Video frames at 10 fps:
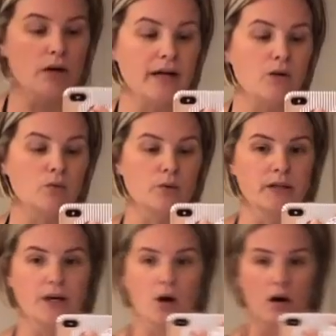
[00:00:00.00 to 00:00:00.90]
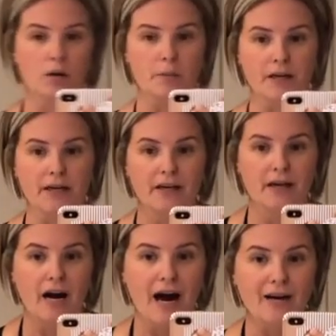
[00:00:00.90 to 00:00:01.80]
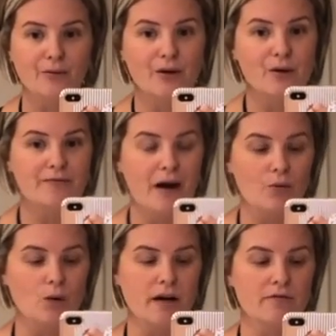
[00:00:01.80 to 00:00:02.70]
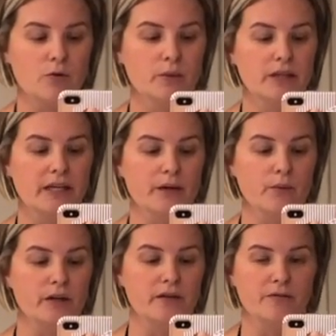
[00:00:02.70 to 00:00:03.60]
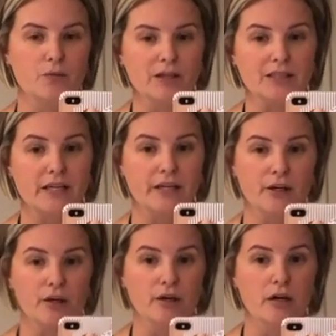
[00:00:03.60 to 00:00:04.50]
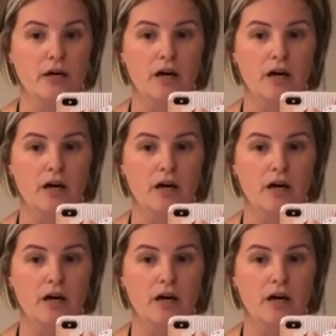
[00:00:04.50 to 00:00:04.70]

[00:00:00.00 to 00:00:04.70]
work out really hard, but I don't know if I will ever really get rid of what's here,